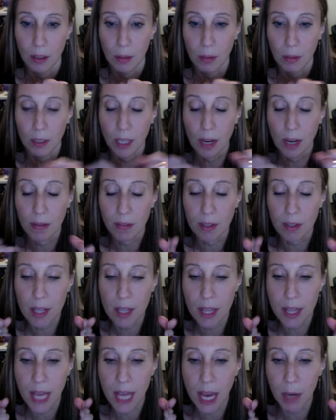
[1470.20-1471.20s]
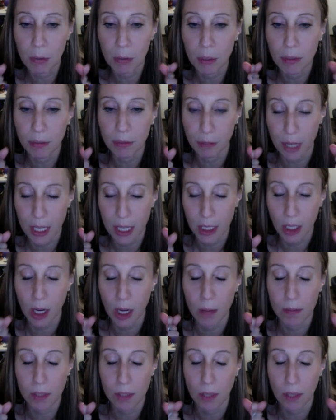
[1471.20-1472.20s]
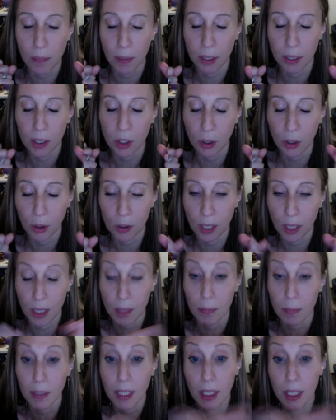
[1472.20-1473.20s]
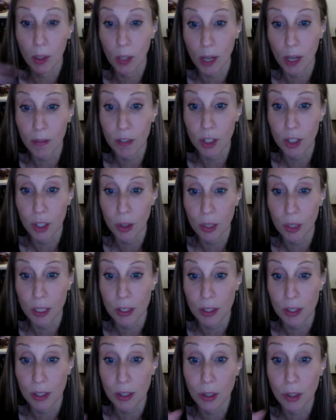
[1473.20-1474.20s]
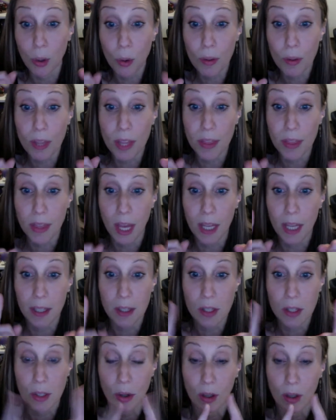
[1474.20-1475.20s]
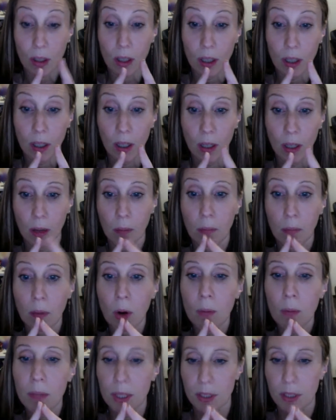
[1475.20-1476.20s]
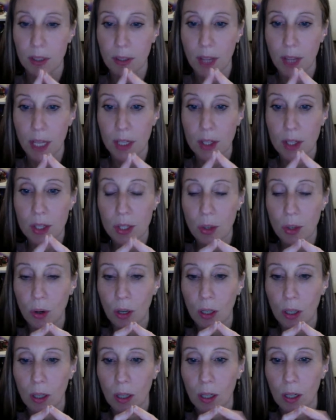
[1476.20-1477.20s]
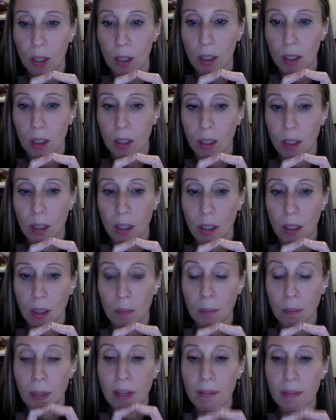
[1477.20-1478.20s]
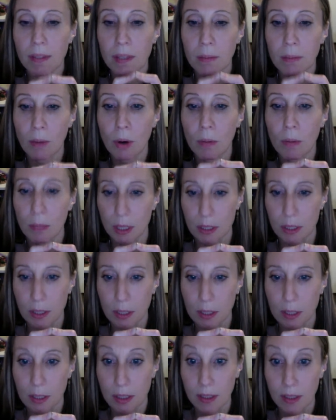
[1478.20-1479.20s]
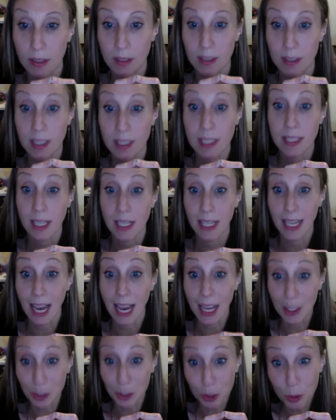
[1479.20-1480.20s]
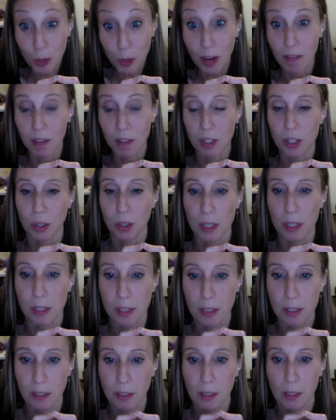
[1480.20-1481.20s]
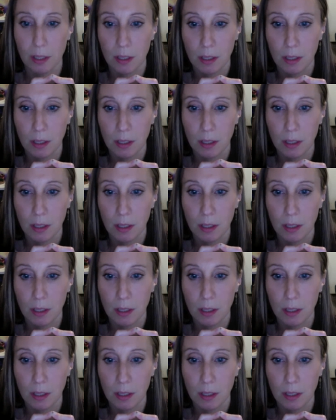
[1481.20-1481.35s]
Whenever that refrain comes up in your own head, but I don't have a choice, know that that is your moment. That is your pivot moment to say, I do have a choice.